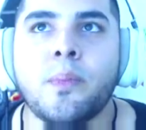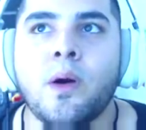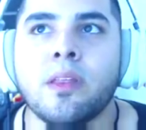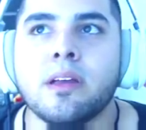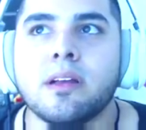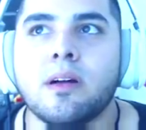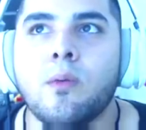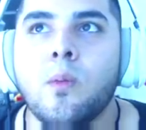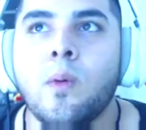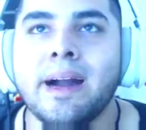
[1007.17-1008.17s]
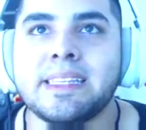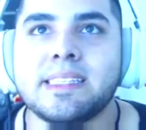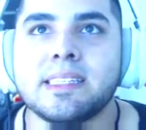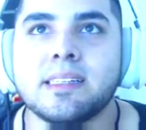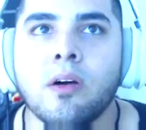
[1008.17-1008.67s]
up all the...
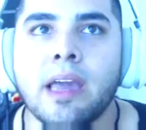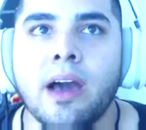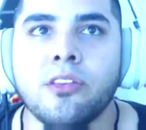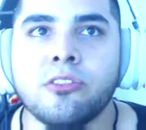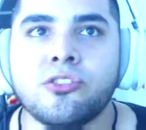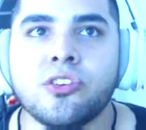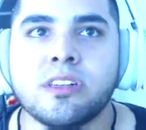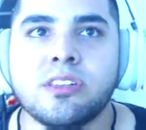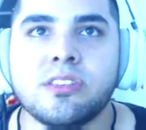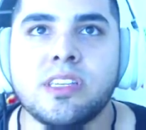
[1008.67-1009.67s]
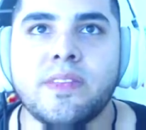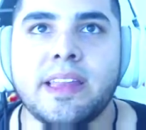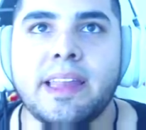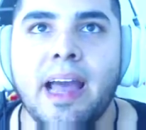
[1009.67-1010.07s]
What? Okay, are those structures even